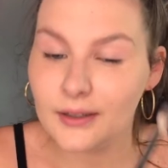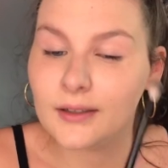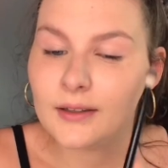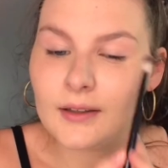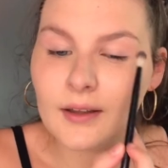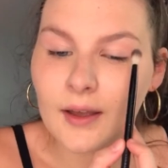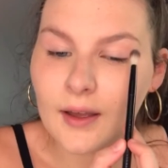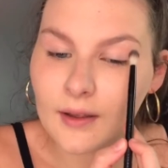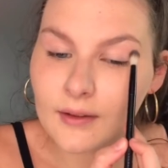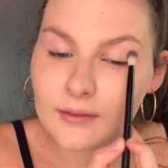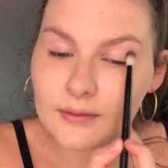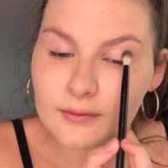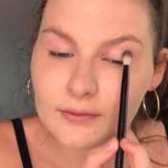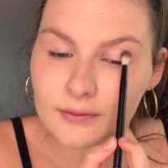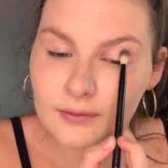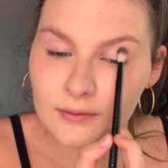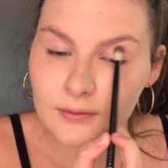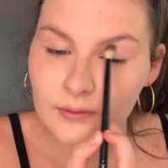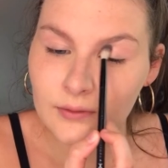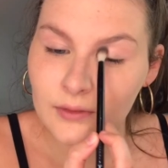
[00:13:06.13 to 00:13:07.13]
Yeah.
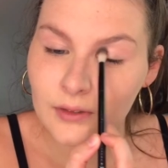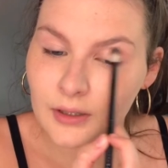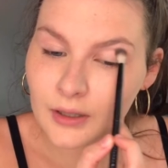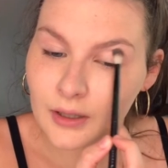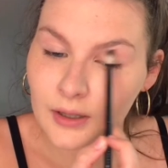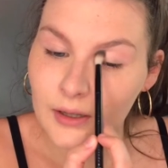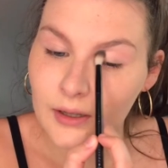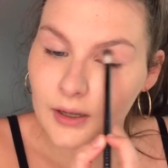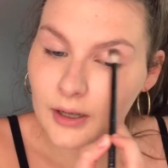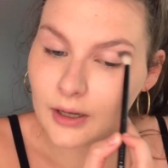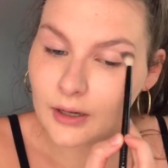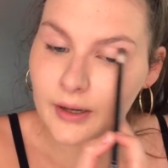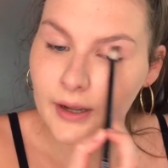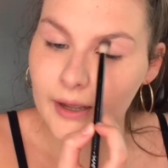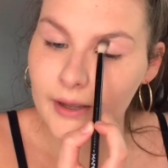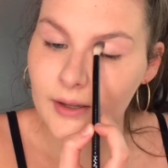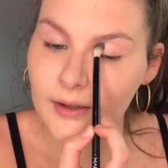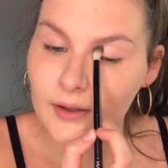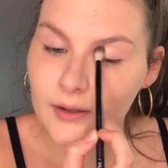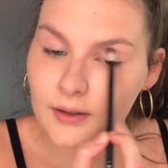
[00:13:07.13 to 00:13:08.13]

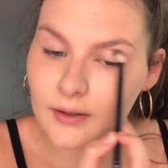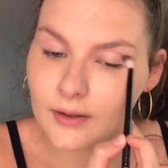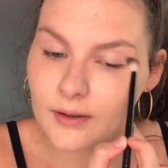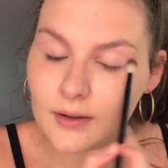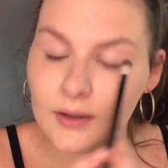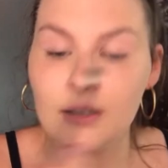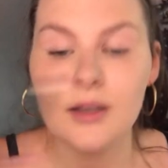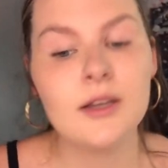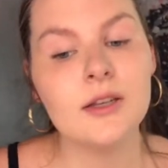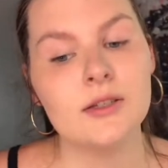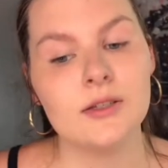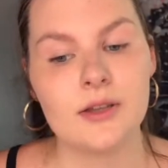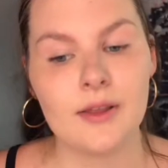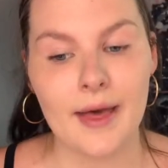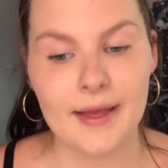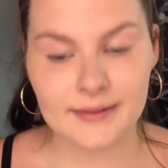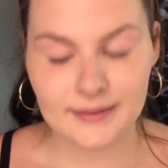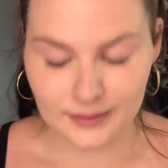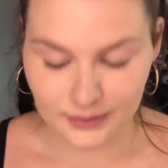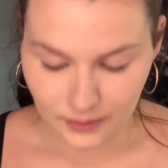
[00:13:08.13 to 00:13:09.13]
Okay. So
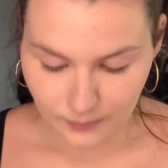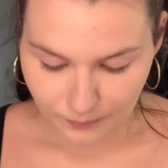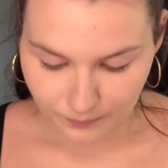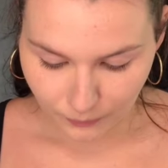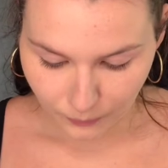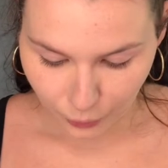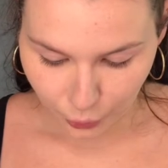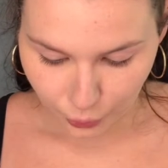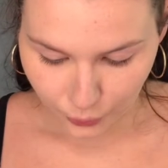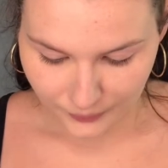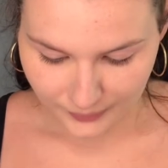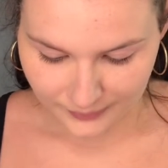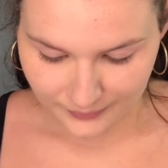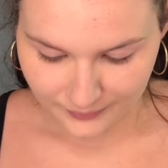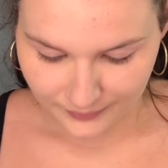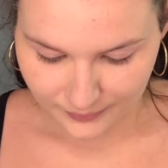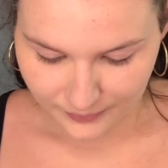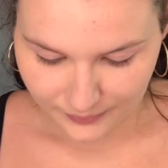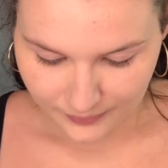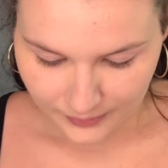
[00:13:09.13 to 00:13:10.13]
that's in the
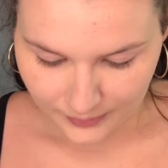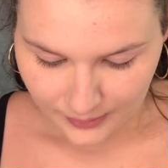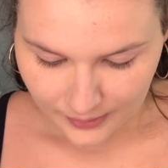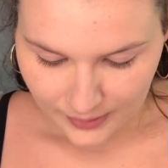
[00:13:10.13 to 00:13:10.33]
crease.